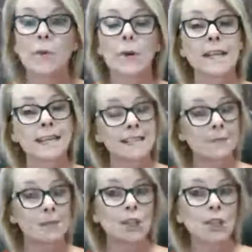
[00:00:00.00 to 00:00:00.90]
what needs
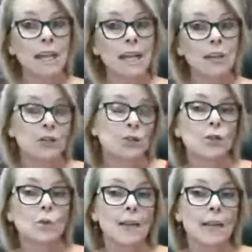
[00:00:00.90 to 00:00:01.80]
to be changed or
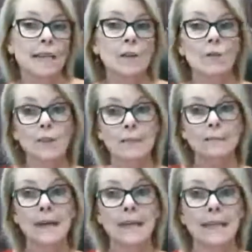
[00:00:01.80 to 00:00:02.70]
tweaked in order
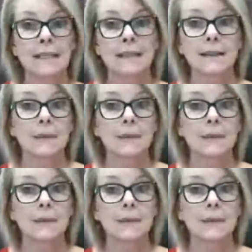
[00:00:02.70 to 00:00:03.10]
to make it